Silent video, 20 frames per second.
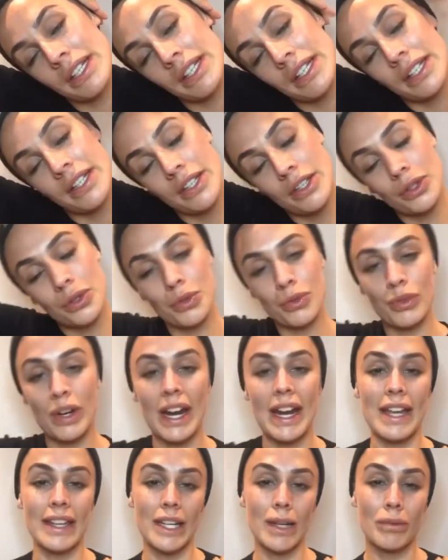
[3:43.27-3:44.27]
Great. And
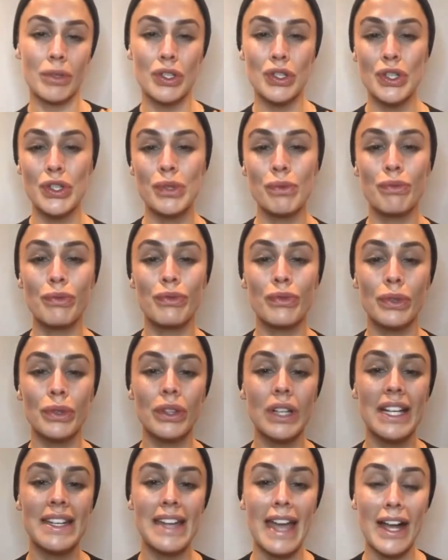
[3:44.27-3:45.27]
I'm going to do some full
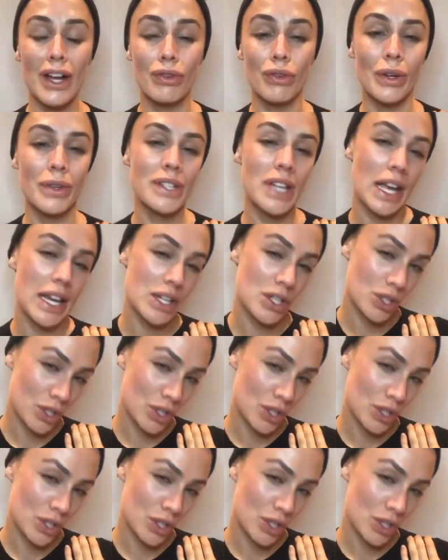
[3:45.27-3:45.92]
neck rotations, so